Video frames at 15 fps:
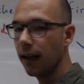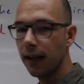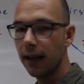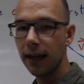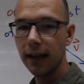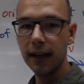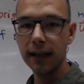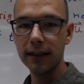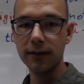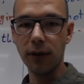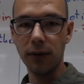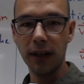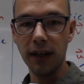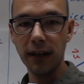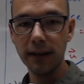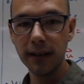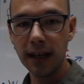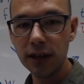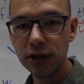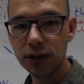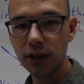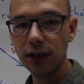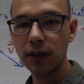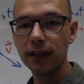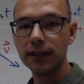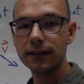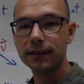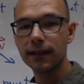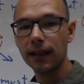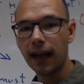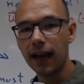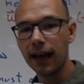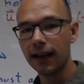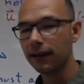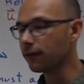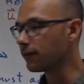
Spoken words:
its orientation, its length.